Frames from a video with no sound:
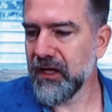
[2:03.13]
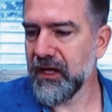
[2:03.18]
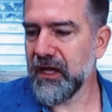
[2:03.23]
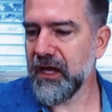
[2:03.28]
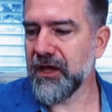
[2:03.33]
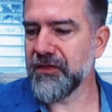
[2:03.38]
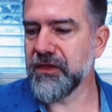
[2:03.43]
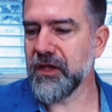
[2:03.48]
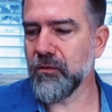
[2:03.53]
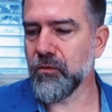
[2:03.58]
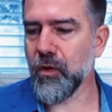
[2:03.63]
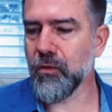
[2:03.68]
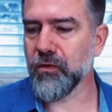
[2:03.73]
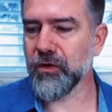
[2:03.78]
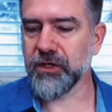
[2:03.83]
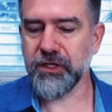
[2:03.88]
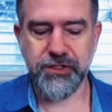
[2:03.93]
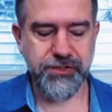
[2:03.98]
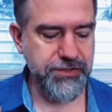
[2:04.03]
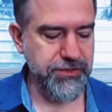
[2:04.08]
And then what we're
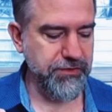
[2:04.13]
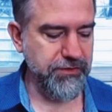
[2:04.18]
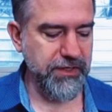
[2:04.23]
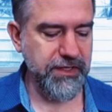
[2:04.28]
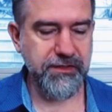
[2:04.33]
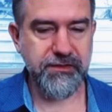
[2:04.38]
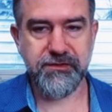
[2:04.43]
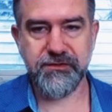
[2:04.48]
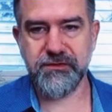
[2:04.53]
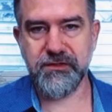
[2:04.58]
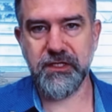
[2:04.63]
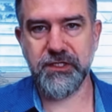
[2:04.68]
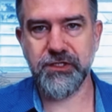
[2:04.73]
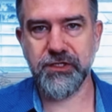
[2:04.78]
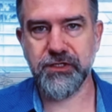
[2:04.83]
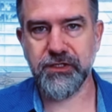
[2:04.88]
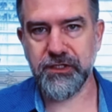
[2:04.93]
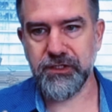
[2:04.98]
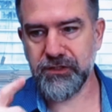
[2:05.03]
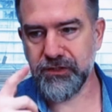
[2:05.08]
gonna do is then you're
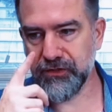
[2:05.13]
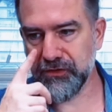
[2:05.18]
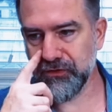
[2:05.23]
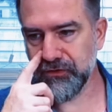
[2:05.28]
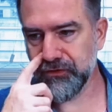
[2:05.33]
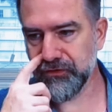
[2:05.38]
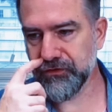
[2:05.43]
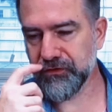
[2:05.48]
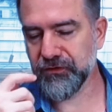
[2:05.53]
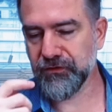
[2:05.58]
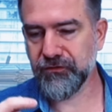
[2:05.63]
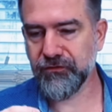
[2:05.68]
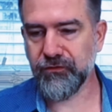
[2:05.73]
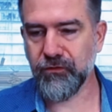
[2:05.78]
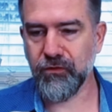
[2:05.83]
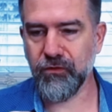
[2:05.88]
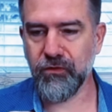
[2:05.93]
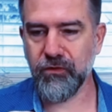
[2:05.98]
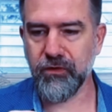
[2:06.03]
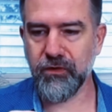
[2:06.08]
gonna use
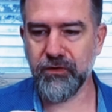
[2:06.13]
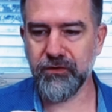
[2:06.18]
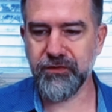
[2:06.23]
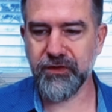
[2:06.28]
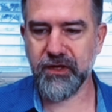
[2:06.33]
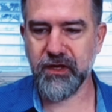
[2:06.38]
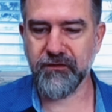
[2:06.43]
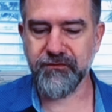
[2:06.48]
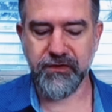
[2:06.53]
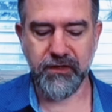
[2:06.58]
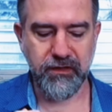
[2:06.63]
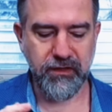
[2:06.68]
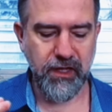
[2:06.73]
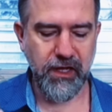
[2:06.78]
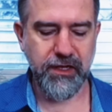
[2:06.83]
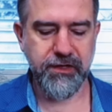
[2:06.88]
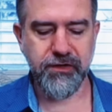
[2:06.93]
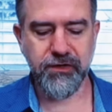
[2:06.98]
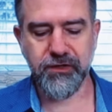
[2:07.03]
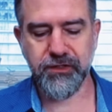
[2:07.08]
for the Café au
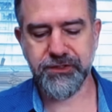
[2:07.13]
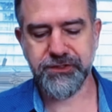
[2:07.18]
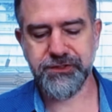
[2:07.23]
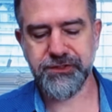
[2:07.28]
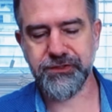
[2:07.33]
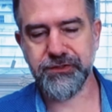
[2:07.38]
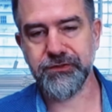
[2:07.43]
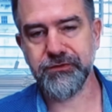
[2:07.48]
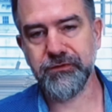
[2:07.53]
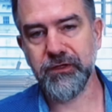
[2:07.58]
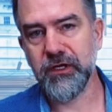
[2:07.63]
lait, you're going to